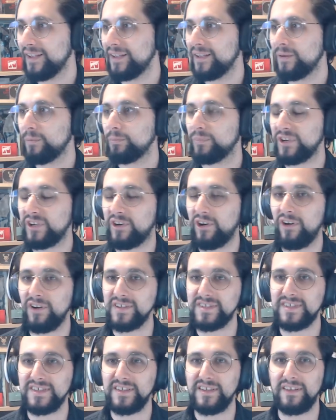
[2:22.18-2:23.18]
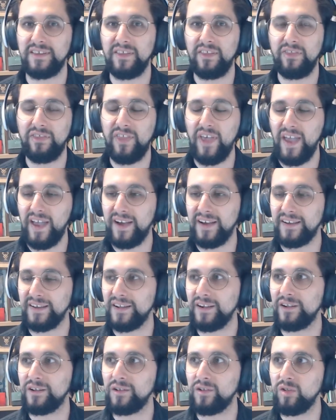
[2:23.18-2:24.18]
Because they are
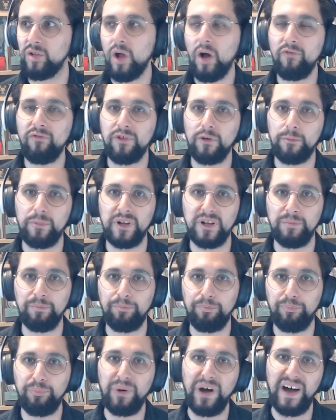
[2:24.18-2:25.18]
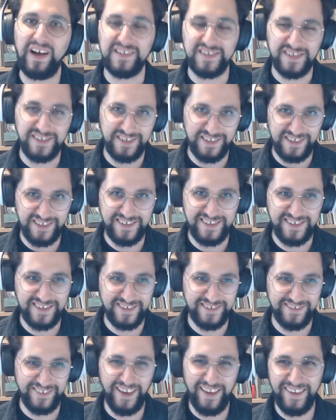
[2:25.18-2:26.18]
lovable bastards.
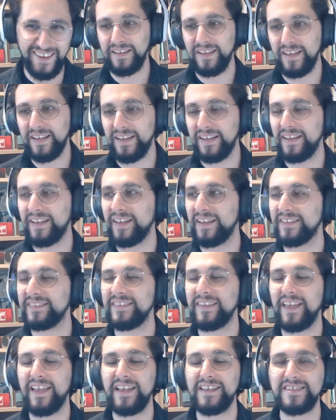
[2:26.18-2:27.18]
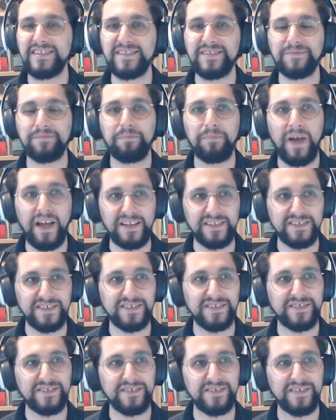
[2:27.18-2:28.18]
And as
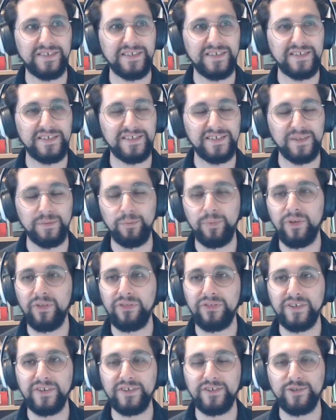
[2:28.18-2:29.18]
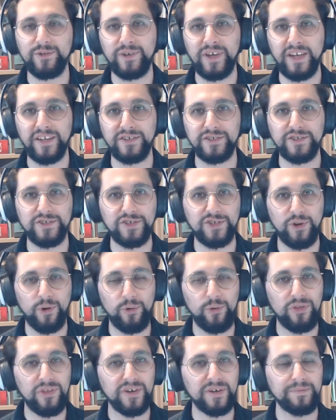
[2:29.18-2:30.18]
much sympathy you can show
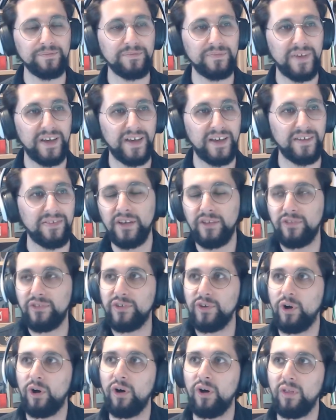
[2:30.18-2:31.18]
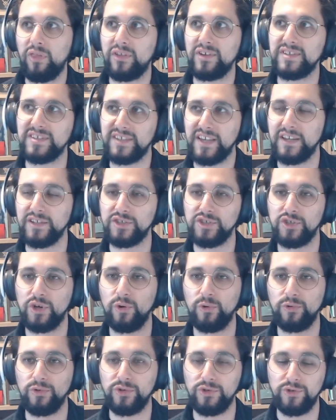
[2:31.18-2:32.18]
them and the authors can
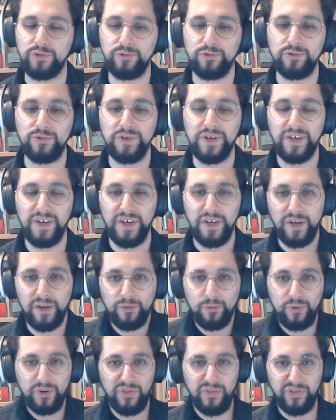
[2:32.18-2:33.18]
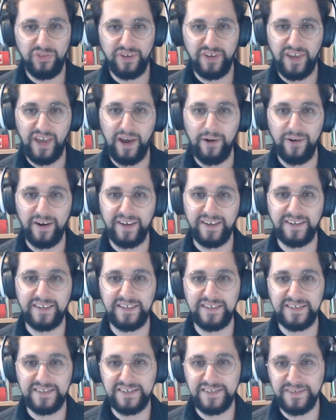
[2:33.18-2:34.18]
show you with the
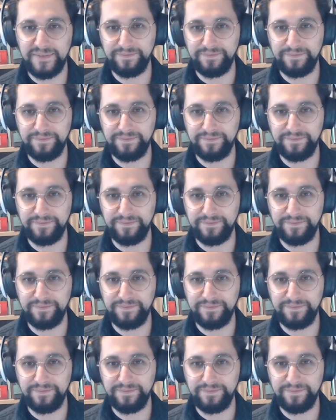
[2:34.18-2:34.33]
characters,